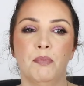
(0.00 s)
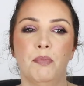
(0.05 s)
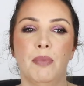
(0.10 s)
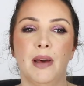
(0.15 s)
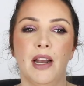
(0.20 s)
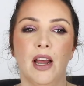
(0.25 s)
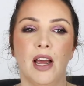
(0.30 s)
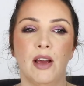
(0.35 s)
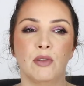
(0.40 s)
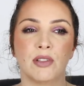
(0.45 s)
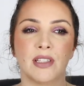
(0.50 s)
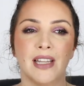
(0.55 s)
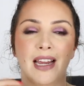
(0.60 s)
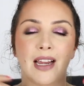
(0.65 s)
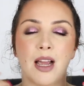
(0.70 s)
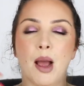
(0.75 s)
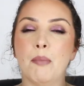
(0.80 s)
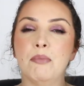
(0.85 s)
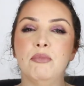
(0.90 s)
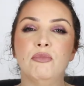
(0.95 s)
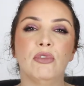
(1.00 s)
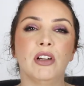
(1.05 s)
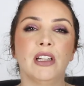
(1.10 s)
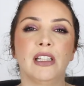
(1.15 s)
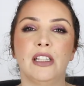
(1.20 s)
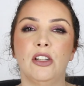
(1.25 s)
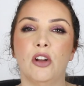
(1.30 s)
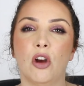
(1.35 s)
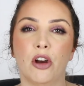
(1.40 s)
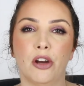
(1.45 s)
but I was like, I'm
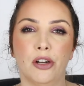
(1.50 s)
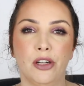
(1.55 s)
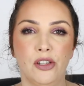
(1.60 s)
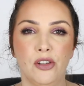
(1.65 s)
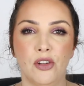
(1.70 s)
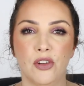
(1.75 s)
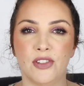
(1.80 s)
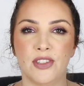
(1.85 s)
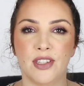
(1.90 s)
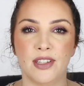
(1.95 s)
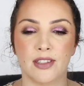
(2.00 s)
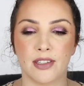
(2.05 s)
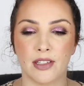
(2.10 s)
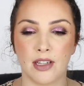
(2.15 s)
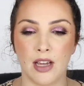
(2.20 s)
really not gonna use this